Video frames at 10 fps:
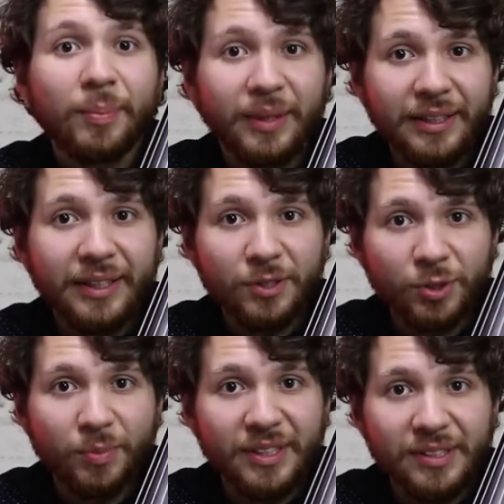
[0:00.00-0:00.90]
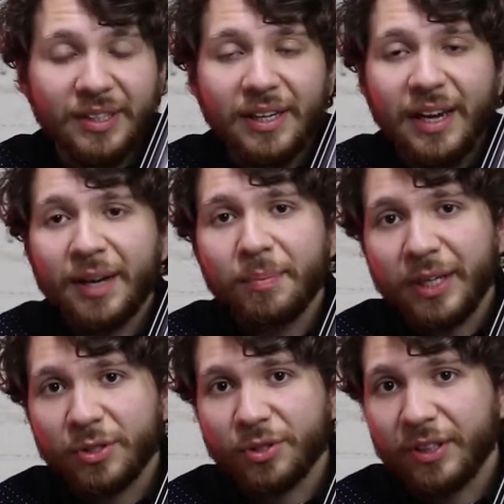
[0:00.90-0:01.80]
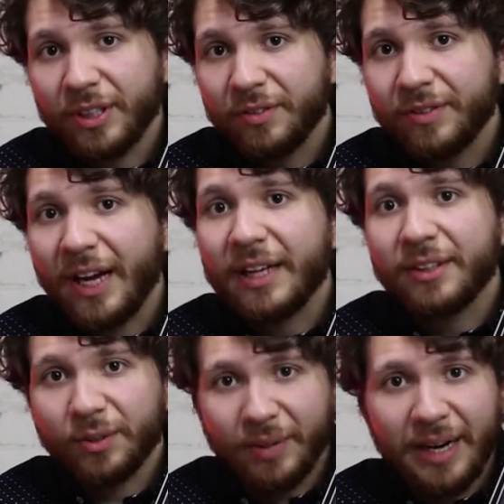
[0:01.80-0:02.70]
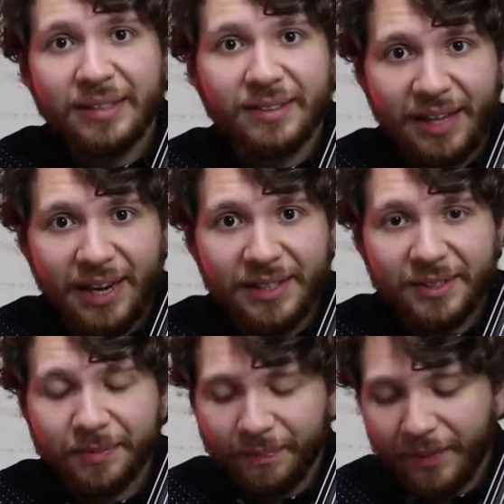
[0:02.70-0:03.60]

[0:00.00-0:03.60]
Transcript: play the instruments, and make sure that you've got the right size.